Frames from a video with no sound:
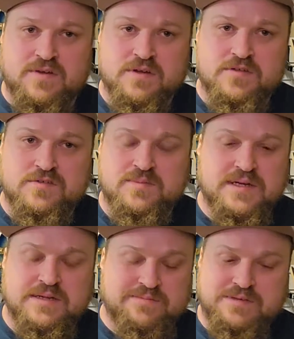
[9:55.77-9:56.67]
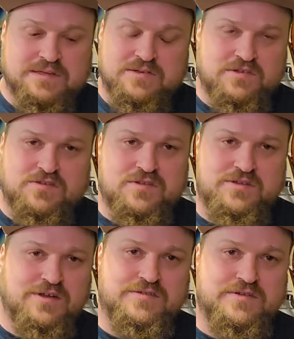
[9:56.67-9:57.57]
Somebody that just
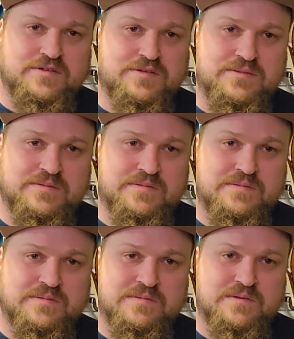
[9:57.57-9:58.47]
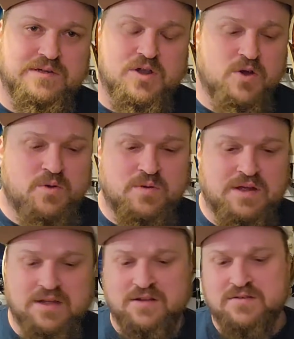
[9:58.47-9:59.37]
doesn't really know
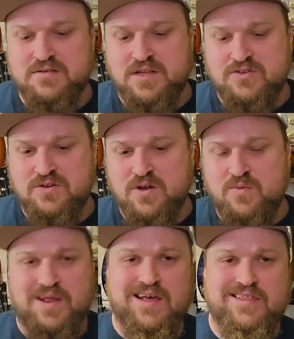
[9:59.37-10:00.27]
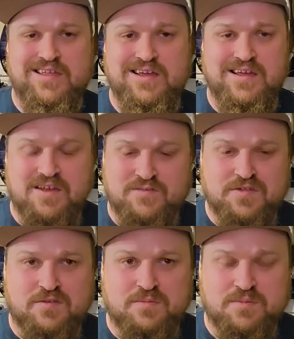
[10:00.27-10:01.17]
and let you know what I think, if it's
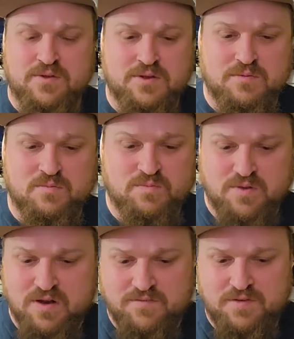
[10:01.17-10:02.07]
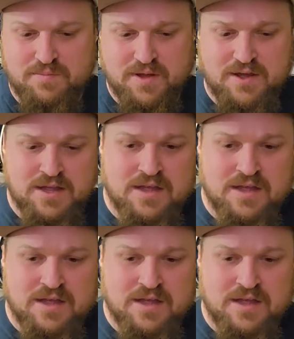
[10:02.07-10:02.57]
a good enough to buy,